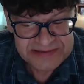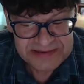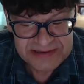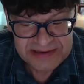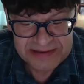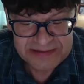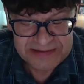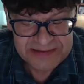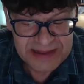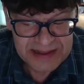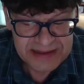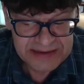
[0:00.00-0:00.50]

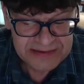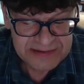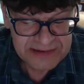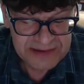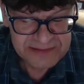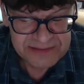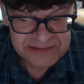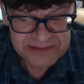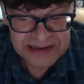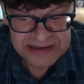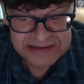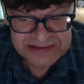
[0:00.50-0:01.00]
And then
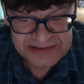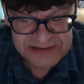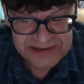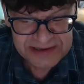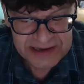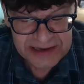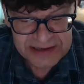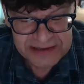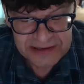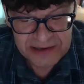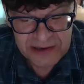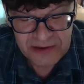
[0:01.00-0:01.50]
next
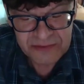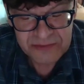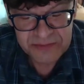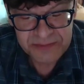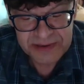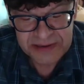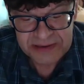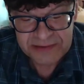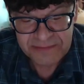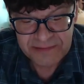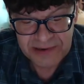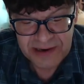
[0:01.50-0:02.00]
thing I know,
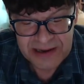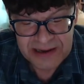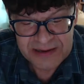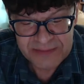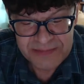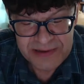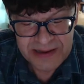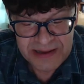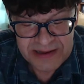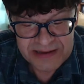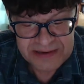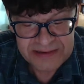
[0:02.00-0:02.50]
Big
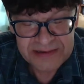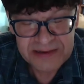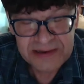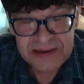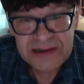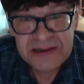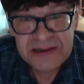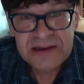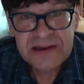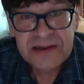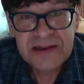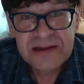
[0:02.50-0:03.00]
Rob had
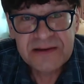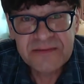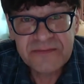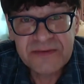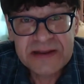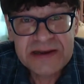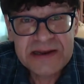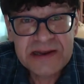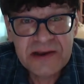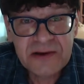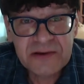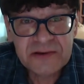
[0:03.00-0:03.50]
a
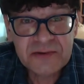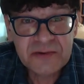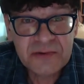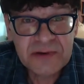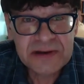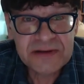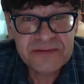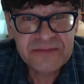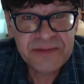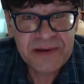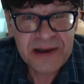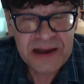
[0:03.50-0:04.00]
video,
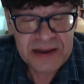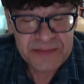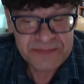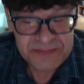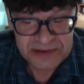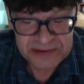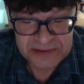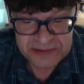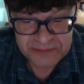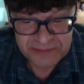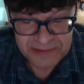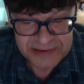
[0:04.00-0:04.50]
twelve
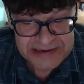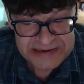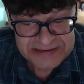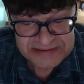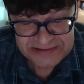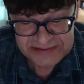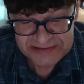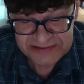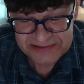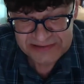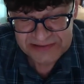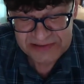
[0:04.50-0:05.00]
popular
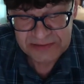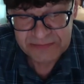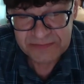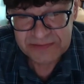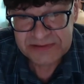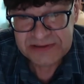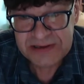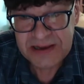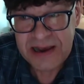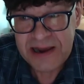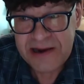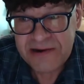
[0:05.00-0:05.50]
reasons to
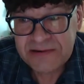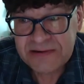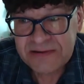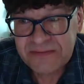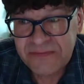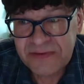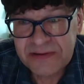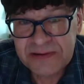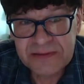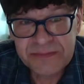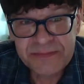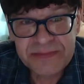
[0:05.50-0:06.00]
retire in the
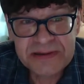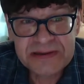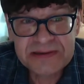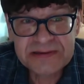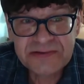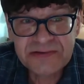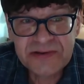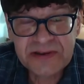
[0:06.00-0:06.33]
Philippines.